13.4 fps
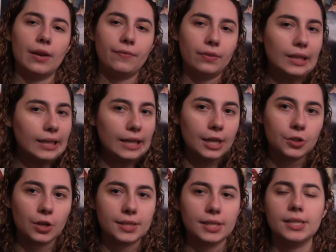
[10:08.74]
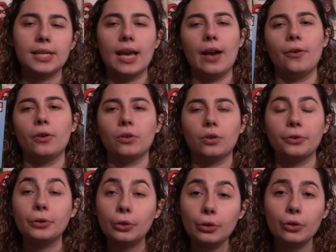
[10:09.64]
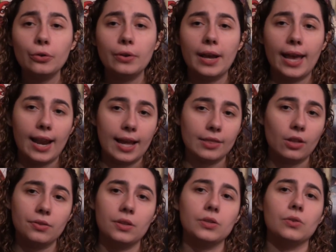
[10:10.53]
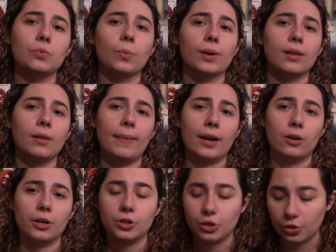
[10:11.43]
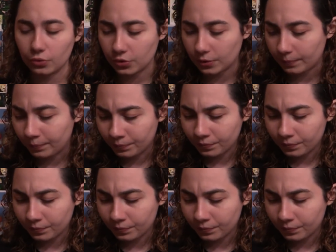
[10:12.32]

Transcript: Definitely interested to see how it'll conclude, and I thought this was one of the better issues.